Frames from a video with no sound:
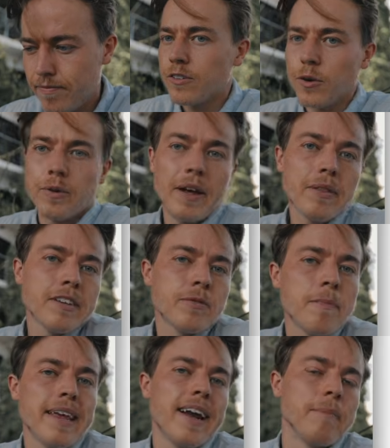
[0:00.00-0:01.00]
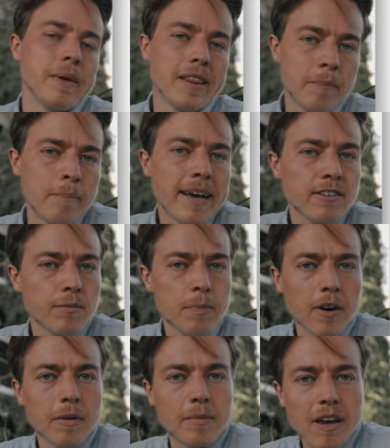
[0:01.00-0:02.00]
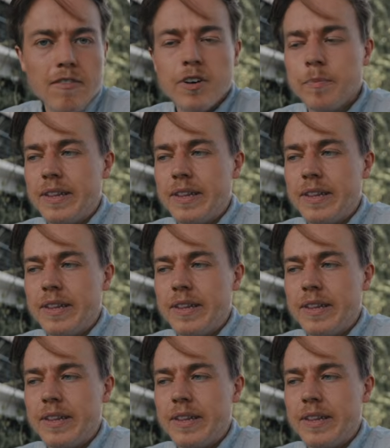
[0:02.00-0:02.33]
So now this may not be the best prompt ever,